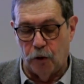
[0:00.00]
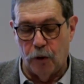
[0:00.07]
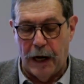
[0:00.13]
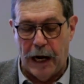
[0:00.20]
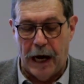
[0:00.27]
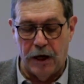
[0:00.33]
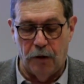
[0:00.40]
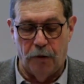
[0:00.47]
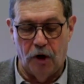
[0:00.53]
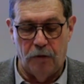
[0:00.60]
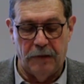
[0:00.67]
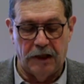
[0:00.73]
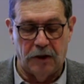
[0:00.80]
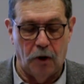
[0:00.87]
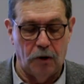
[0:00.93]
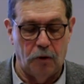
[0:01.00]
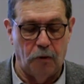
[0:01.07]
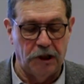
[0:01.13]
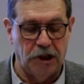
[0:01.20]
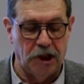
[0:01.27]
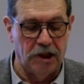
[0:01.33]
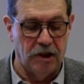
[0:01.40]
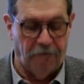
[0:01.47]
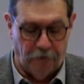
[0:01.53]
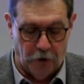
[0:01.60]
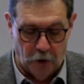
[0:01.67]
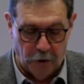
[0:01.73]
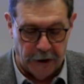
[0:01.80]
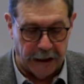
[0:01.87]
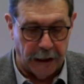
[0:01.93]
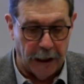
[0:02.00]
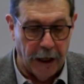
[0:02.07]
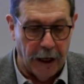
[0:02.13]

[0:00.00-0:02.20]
reliable method which is the following.